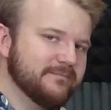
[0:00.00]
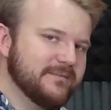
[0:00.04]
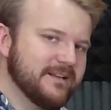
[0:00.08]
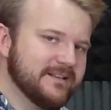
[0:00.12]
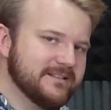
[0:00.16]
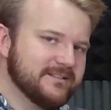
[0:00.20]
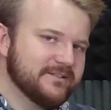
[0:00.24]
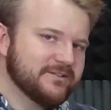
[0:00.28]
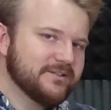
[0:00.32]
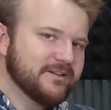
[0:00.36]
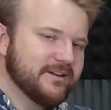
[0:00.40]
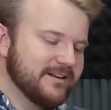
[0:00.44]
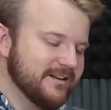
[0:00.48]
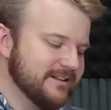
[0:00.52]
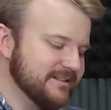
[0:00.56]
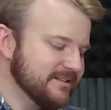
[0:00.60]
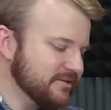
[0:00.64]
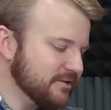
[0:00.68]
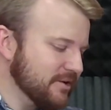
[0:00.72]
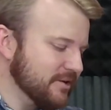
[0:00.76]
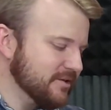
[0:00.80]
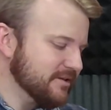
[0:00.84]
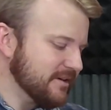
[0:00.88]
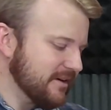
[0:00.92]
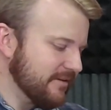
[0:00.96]
That
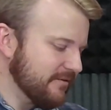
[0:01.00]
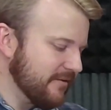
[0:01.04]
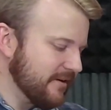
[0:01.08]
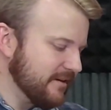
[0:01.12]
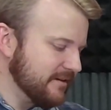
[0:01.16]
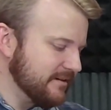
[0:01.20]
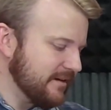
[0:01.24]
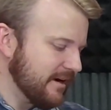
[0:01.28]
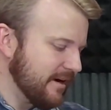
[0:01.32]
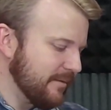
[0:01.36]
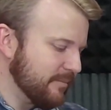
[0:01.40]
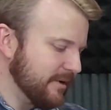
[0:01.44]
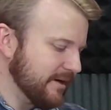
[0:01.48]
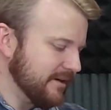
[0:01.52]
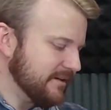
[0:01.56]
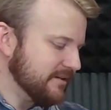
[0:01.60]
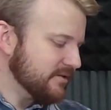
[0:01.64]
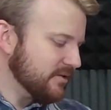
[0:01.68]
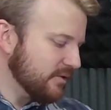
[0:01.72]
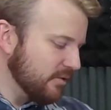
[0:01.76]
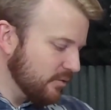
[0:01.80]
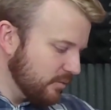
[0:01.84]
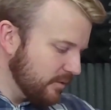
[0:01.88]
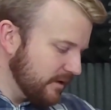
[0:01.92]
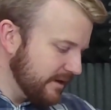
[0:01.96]
starts off our topic.
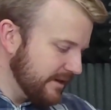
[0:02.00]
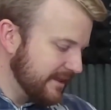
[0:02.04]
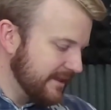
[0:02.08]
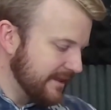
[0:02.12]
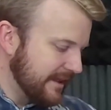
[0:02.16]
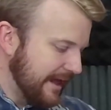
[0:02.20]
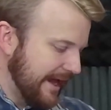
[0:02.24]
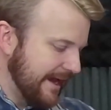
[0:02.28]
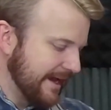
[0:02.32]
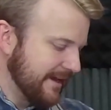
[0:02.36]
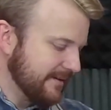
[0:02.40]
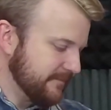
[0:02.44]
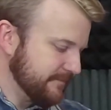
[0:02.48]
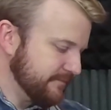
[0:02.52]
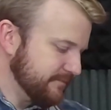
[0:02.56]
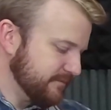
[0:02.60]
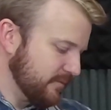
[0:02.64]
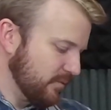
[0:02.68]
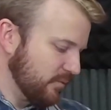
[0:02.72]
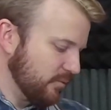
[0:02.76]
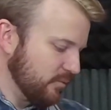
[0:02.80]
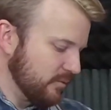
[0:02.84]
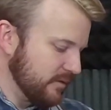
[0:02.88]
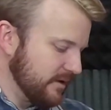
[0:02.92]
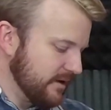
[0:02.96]
So with that,
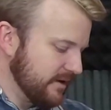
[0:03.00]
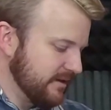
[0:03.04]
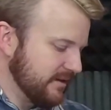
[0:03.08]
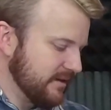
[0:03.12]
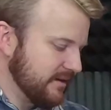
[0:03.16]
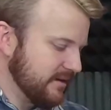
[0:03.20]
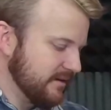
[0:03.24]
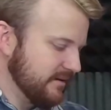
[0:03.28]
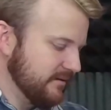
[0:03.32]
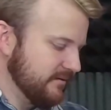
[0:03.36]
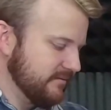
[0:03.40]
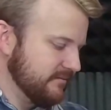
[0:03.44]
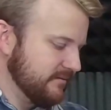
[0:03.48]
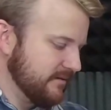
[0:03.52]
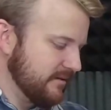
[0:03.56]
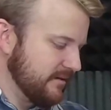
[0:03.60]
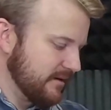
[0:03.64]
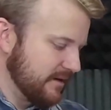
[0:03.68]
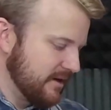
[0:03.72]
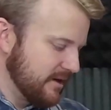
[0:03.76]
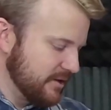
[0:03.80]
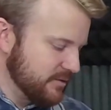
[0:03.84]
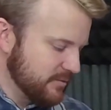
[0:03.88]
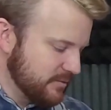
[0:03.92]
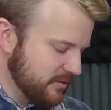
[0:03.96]
with
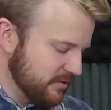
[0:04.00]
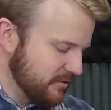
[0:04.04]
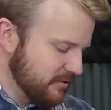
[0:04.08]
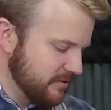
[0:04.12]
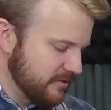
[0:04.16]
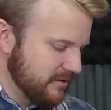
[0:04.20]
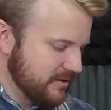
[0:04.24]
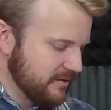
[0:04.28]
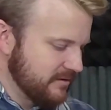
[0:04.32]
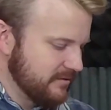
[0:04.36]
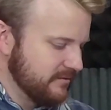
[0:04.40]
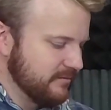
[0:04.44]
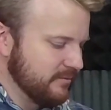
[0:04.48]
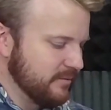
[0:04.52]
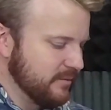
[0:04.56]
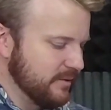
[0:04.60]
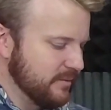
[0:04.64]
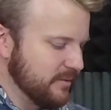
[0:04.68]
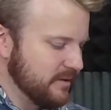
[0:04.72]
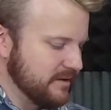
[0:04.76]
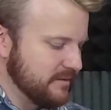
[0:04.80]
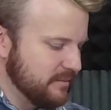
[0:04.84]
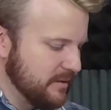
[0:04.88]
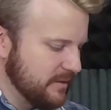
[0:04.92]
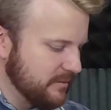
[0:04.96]
an entrepreneur, with
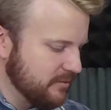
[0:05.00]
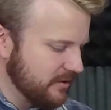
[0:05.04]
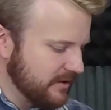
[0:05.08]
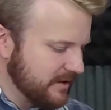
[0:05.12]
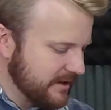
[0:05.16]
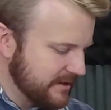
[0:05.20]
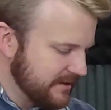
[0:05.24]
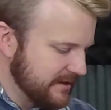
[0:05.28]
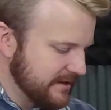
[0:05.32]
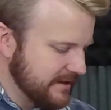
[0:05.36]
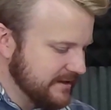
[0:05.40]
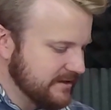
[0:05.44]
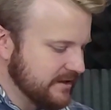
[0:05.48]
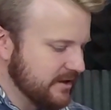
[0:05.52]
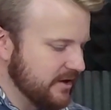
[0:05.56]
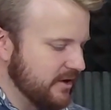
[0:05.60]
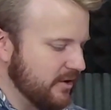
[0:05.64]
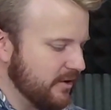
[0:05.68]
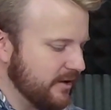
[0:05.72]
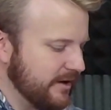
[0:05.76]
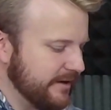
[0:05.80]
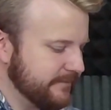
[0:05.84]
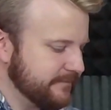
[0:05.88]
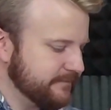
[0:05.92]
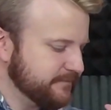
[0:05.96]
these people getting things
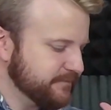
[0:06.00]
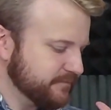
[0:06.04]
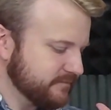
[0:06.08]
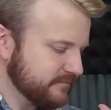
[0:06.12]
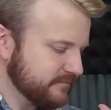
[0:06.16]
going,